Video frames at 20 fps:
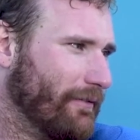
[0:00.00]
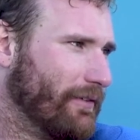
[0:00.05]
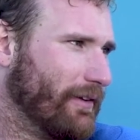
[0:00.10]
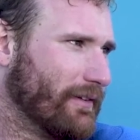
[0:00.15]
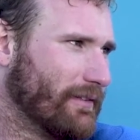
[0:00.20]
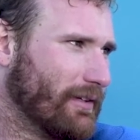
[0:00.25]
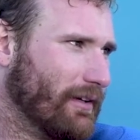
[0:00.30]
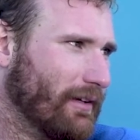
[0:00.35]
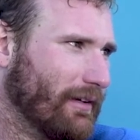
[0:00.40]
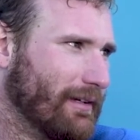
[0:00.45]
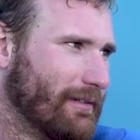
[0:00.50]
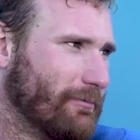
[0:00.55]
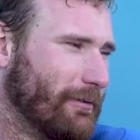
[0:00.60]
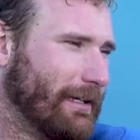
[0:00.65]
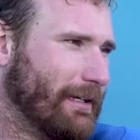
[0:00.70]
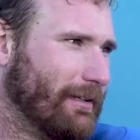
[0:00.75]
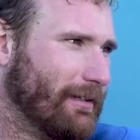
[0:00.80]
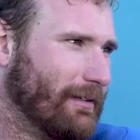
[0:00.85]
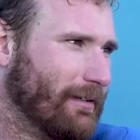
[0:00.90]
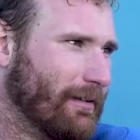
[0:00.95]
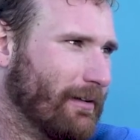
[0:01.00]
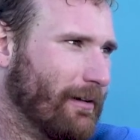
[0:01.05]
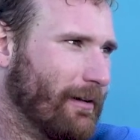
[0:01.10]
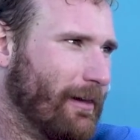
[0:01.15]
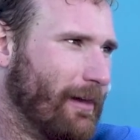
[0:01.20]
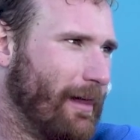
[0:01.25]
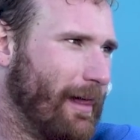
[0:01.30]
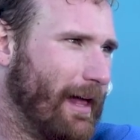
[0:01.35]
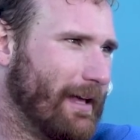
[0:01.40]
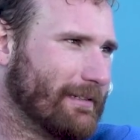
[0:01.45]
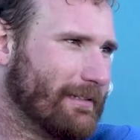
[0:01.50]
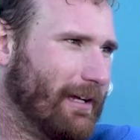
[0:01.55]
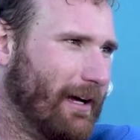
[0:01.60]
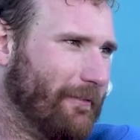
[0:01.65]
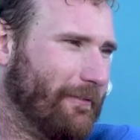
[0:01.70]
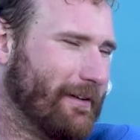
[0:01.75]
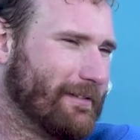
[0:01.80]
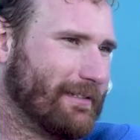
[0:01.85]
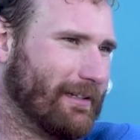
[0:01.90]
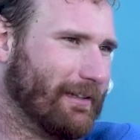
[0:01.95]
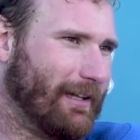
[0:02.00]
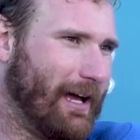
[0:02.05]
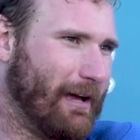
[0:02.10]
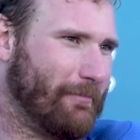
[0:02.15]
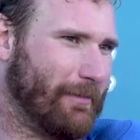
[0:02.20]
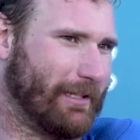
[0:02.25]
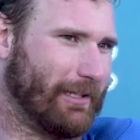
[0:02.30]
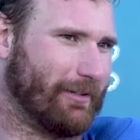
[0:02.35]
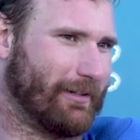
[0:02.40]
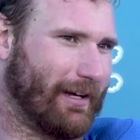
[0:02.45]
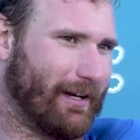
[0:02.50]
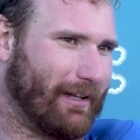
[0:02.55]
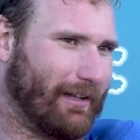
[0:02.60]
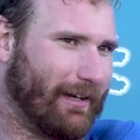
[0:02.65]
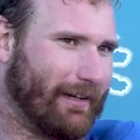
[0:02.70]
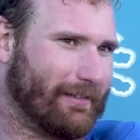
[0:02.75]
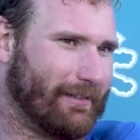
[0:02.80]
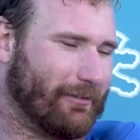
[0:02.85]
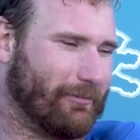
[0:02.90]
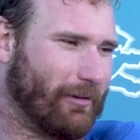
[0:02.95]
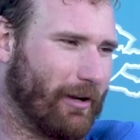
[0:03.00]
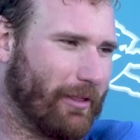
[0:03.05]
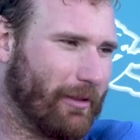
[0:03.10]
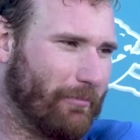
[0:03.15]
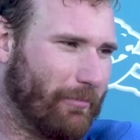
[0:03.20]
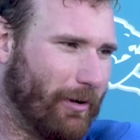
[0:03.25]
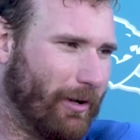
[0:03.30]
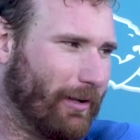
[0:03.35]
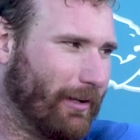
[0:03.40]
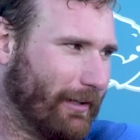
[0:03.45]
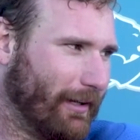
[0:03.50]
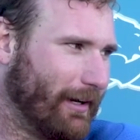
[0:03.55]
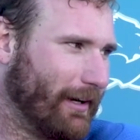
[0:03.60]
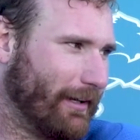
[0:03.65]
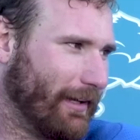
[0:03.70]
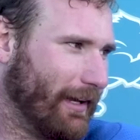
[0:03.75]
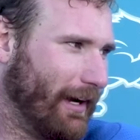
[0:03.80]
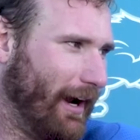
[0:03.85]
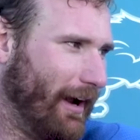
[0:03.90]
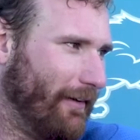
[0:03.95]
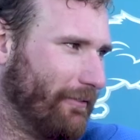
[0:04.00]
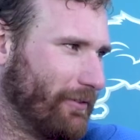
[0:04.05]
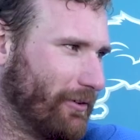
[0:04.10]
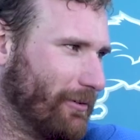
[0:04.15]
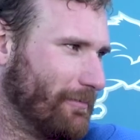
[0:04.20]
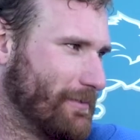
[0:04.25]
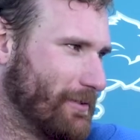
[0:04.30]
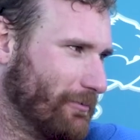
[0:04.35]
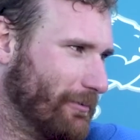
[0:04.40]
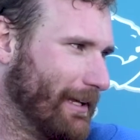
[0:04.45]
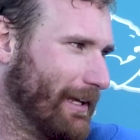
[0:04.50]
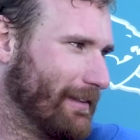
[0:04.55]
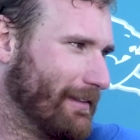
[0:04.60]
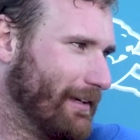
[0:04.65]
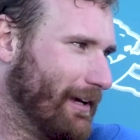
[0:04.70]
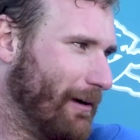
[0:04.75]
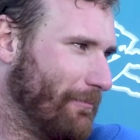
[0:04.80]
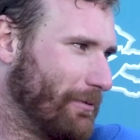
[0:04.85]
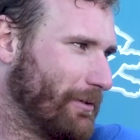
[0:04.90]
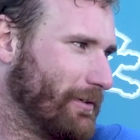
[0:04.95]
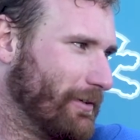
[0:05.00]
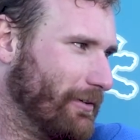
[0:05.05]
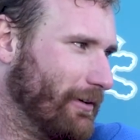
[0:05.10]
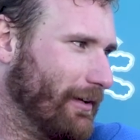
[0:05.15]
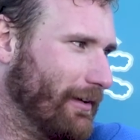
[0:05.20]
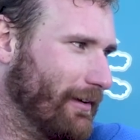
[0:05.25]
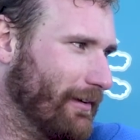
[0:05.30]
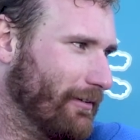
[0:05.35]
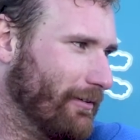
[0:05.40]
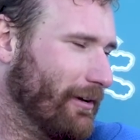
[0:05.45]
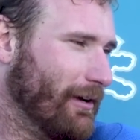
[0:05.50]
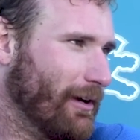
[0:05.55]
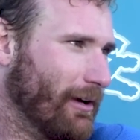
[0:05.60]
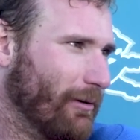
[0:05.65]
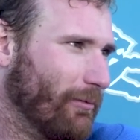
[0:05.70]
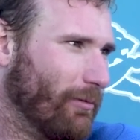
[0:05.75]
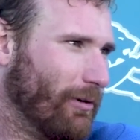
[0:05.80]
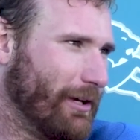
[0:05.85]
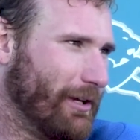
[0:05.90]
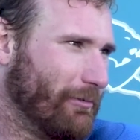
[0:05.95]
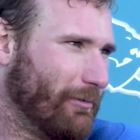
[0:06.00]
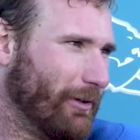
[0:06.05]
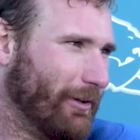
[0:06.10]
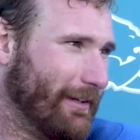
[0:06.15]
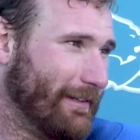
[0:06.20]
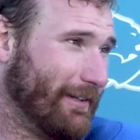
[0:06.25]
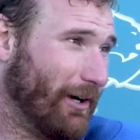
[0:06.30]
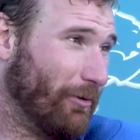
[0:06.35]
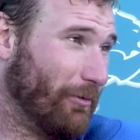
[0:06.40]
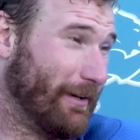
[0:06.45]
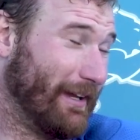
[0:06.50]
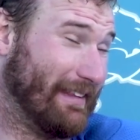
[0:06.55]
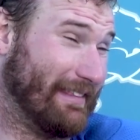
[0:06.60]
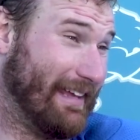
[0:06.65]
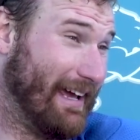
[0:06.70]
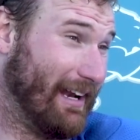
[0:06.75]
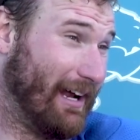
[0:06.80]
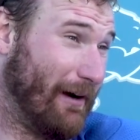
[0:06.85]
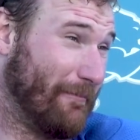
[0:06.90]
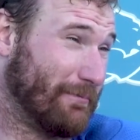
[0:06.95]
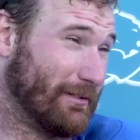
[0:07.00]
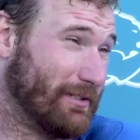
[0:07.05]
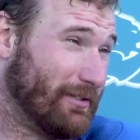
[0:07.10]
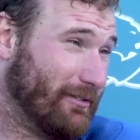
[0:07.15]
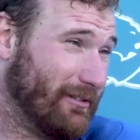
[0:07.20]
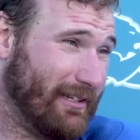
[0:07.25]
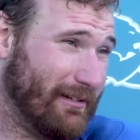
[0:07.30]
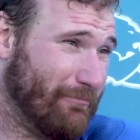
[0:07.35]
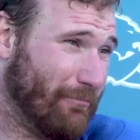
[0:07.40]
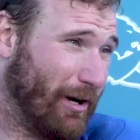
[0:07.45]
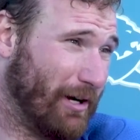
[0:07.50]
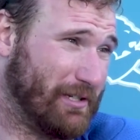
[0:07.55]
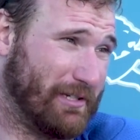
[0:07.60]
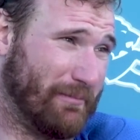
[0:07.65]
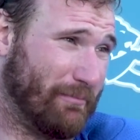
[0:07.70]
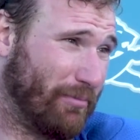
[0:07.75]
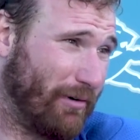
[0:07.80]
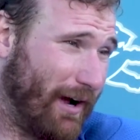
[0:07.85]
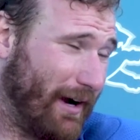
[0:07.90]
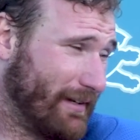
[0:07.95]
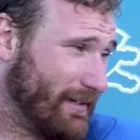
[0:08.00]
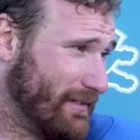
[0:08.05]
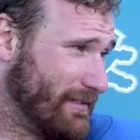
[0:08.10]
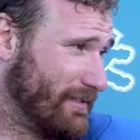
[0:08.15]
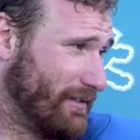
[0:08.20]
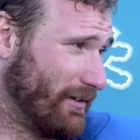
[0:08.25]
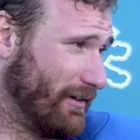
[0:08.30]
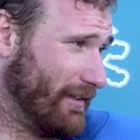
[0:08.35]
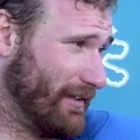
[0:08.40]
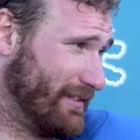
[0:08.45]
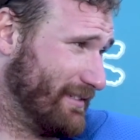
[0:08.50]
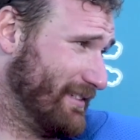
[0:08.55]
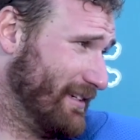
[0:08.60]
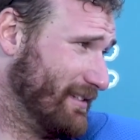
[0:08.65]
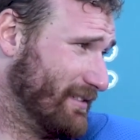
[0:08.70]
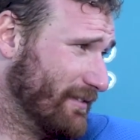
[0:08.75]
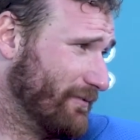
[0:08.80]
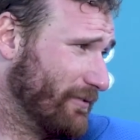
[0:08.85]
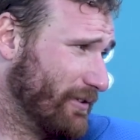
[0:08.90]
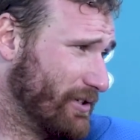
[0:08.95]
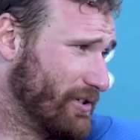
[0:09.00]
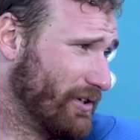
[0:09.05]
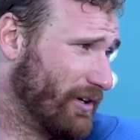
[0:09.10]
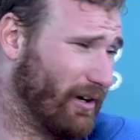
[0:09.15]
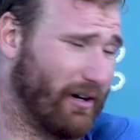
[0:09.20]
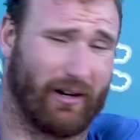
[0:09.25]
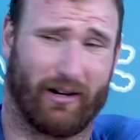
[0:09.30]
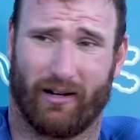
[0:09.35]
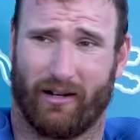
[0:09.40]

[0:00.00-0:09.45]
feels good because we can, as an offensive lineman, you kind of like to run the ball and kind of get after them, so we get the opportunity to, where you really don't get that opportunity much in practice during the season, for sure.